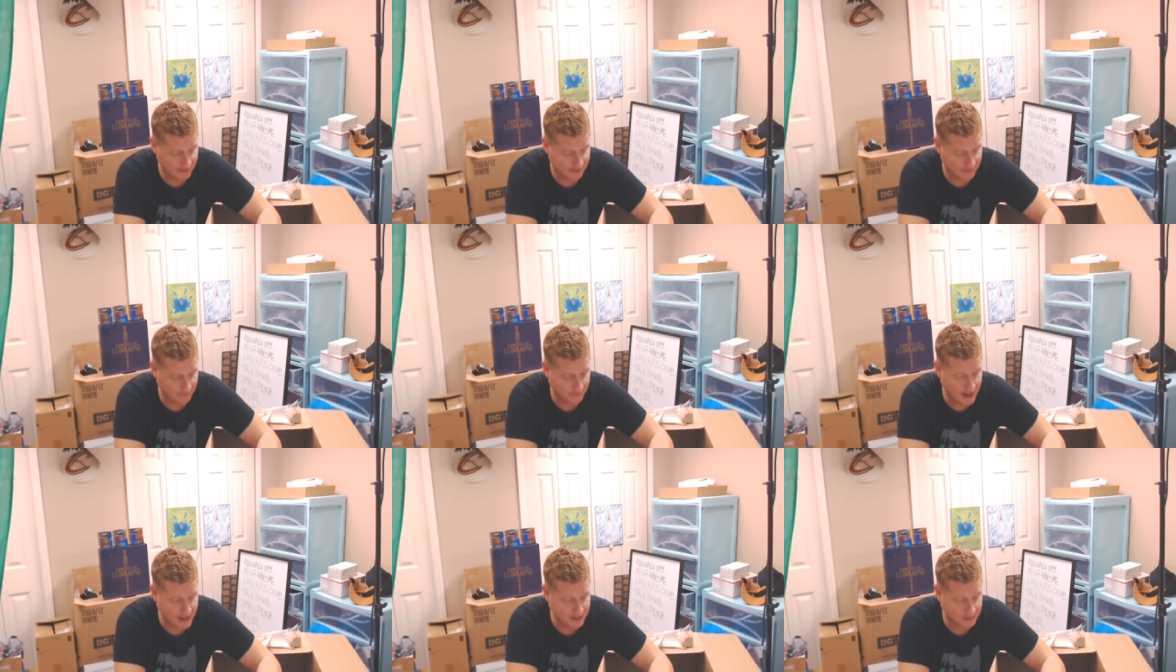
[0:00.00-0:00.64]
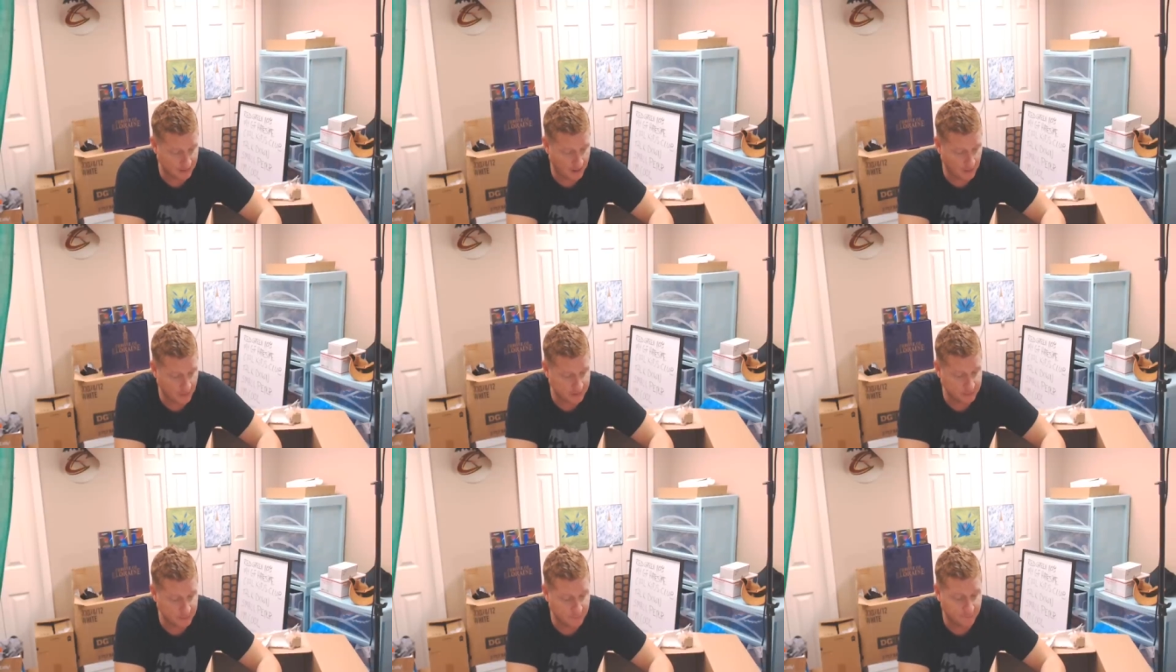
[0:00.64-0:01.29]
It's a reminder to
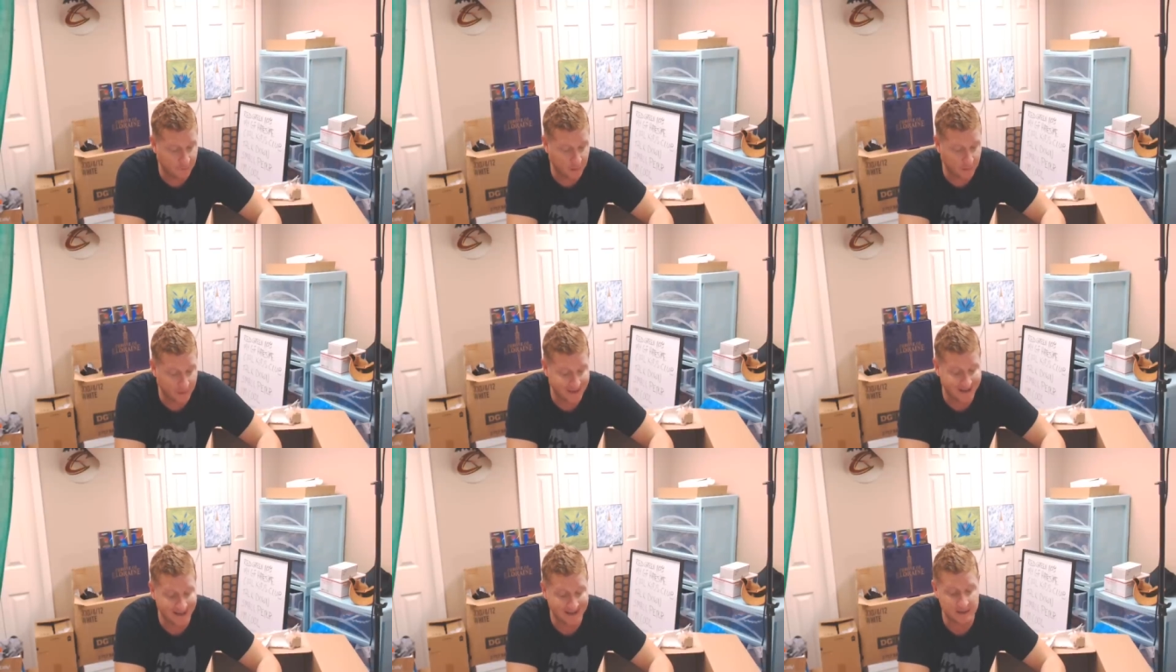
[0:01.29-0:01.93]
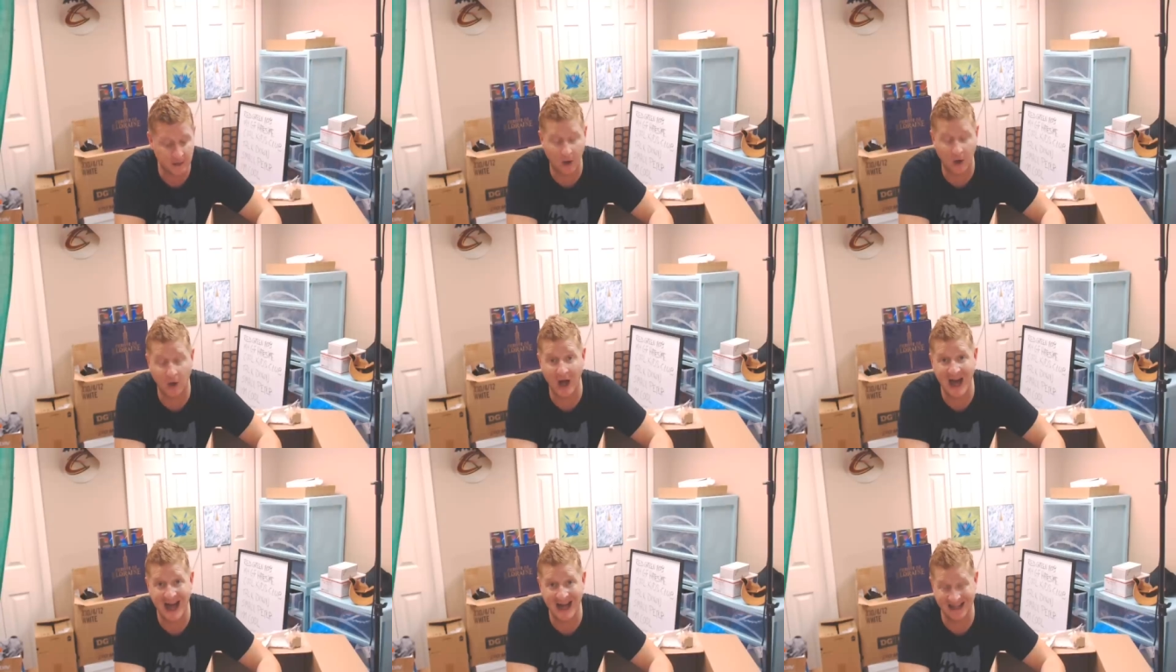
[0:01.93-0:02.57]
always move forward against all
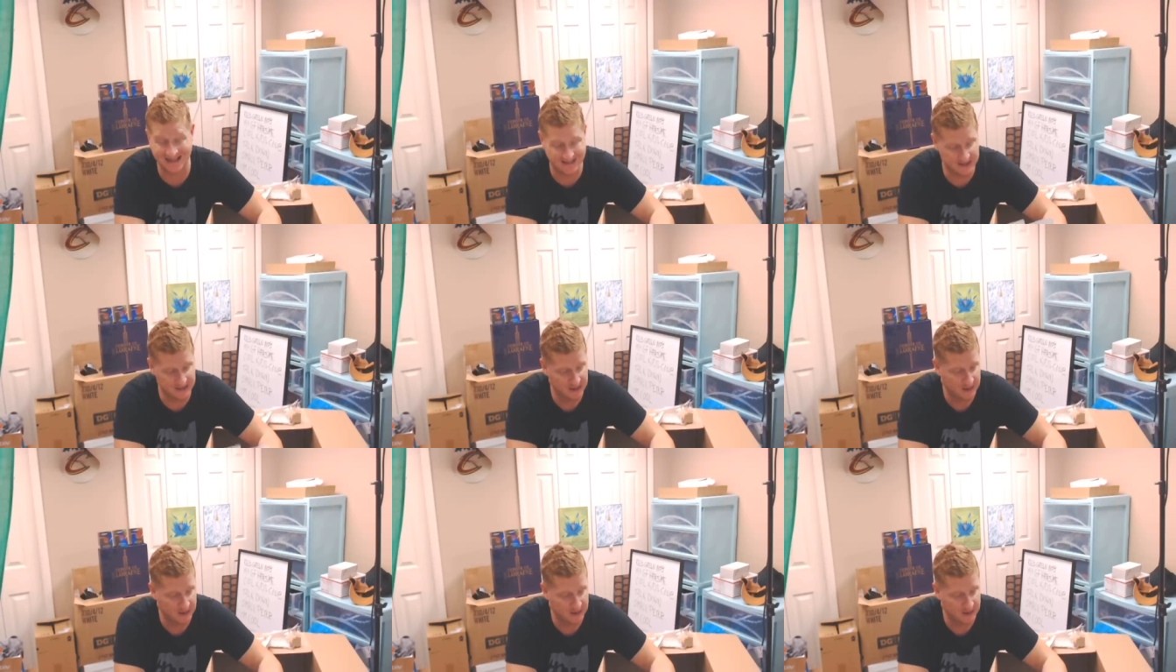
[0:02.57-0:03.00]
odds.